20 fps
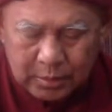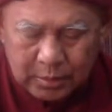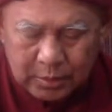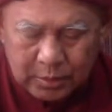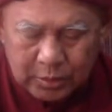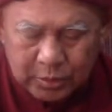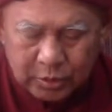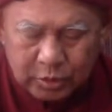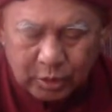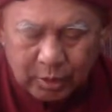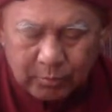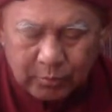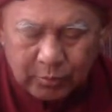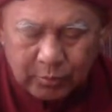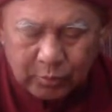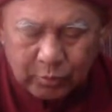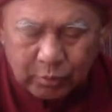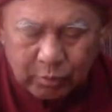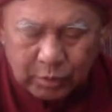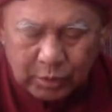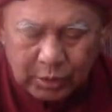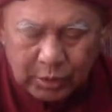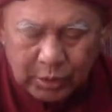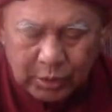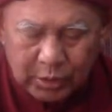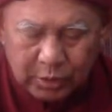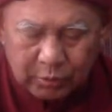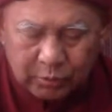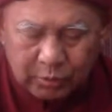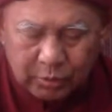stop rolling
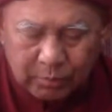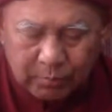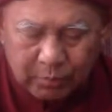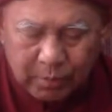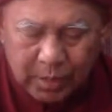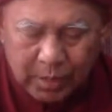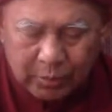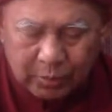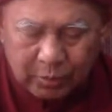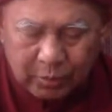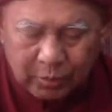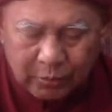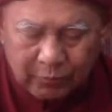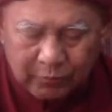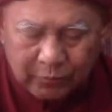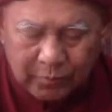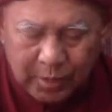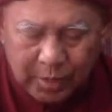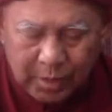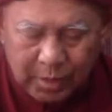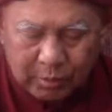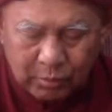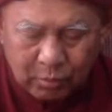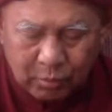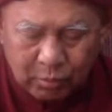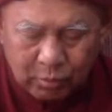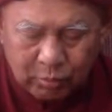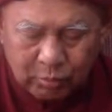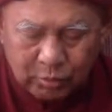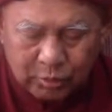into the path of
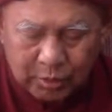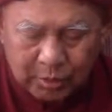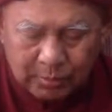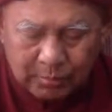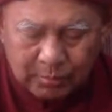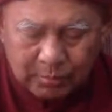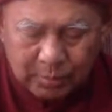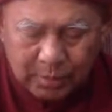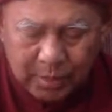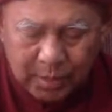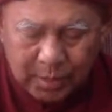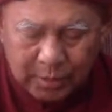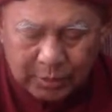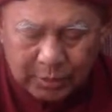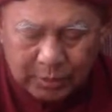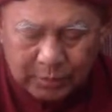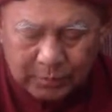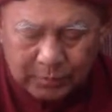unwholesome path